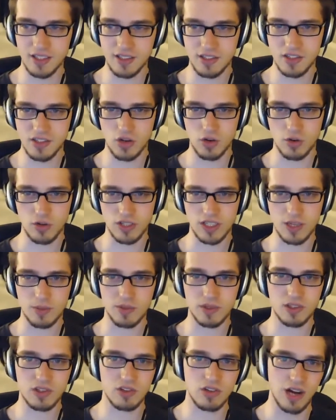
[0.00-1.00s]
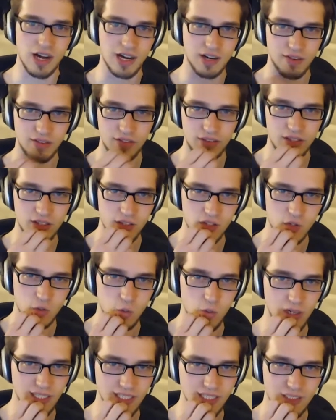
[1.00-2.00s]
so keeping track of everything
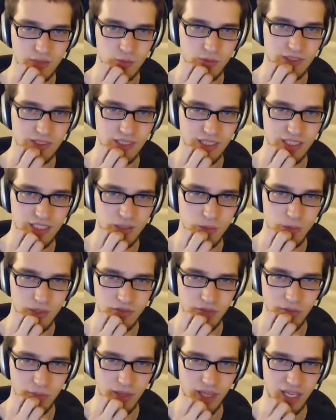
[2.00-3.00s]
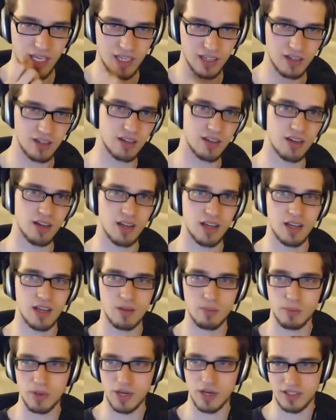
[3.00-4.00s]
twice was a little bit of a pain,
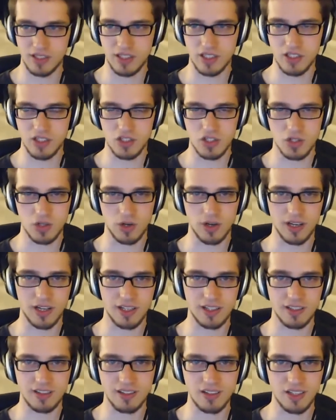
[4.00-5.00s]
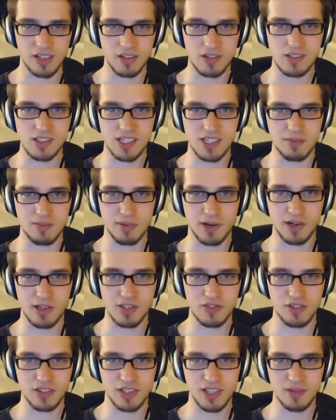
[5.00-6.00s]
but I did enjoy, seeing
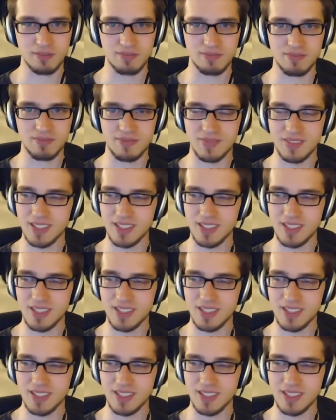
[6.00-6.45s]
bars fill up.